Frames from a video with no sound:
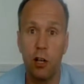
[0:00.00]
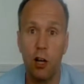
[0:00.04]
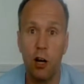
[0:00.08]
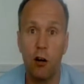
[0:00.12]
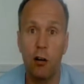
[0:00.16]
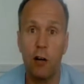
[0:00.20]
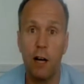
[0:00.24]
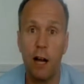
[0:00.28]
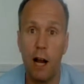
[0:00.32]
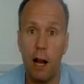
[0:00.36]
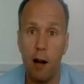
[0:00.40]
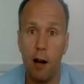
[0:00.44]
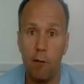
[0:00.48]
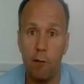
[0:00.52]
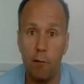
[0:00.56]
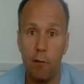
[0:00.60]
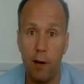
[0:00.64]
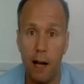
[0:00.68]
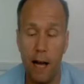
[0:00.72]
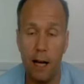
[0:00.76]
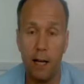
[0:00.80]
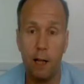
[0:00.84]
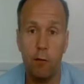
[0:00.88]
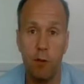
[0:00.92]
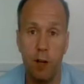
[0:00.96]
are a
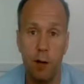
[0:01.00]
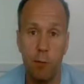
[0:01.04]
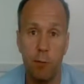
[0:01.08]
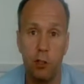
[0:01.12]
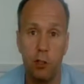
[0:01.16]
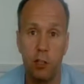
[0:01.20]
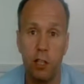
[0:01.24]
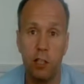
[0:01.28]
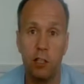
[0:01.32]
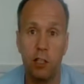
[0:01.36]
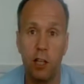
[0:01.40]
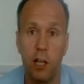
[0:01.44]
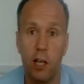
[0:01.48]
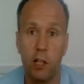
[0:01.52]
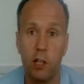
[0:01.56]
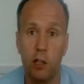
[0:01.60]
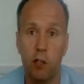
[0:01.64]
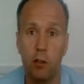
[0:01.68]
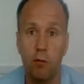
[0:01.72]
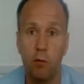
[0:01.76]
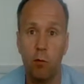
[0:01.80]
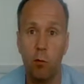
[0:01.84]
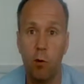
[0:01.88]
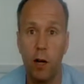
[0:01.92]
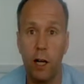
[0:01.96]
valid representation
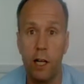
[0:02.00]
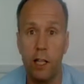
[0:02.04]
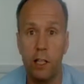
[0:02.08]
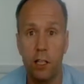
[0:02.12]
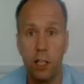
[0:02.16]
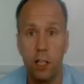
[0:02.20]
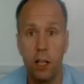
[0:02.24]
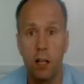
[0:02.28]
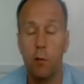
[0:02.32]
of weight.